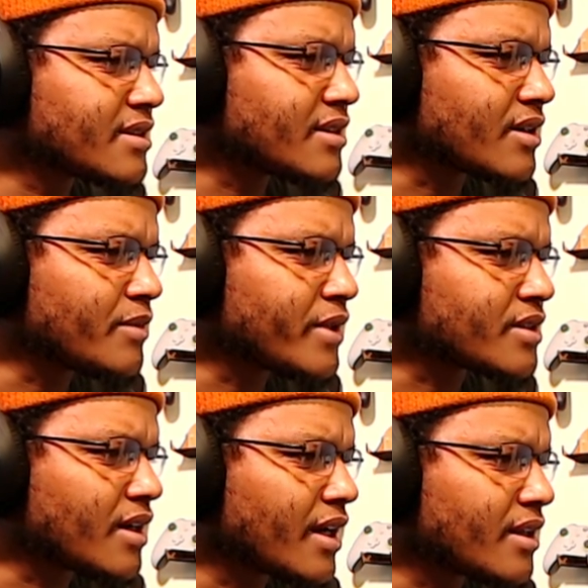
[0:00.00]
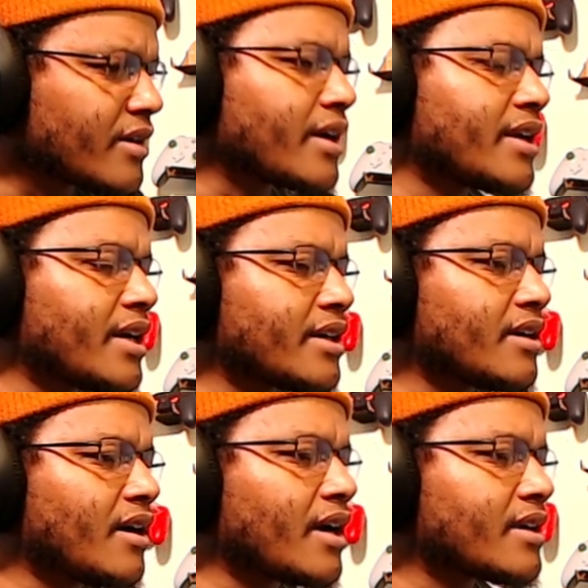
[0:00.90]
Hold on, make sure I got that. Okay, yeah.
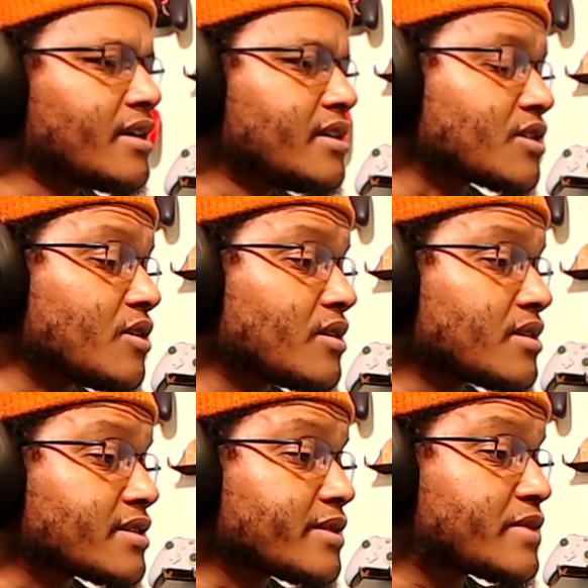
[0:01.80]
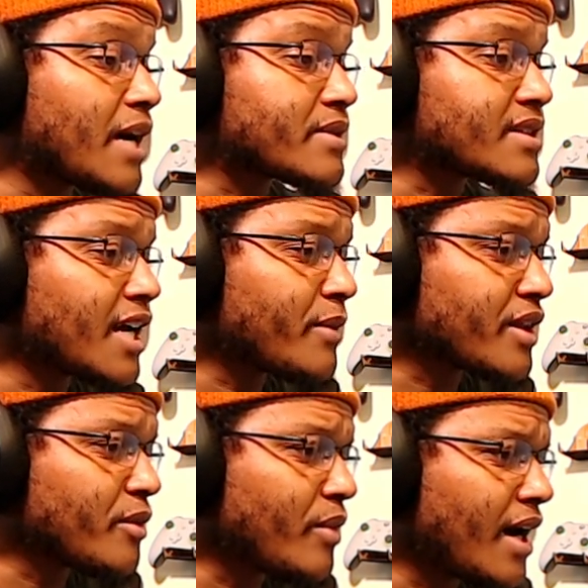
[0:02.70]
All right. So sometimes it's not about
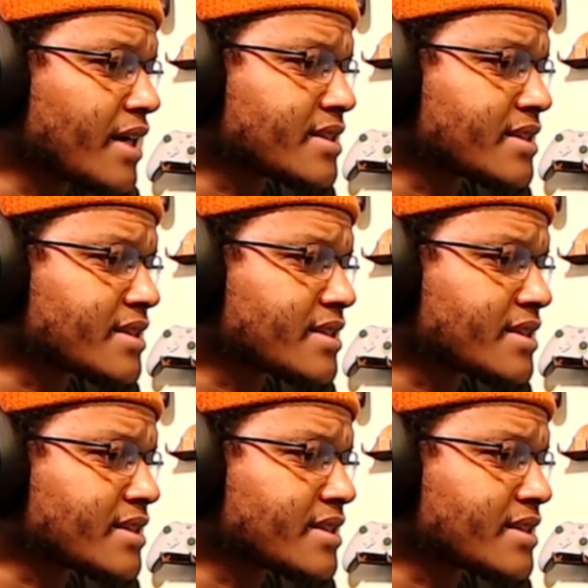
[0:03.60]
the box.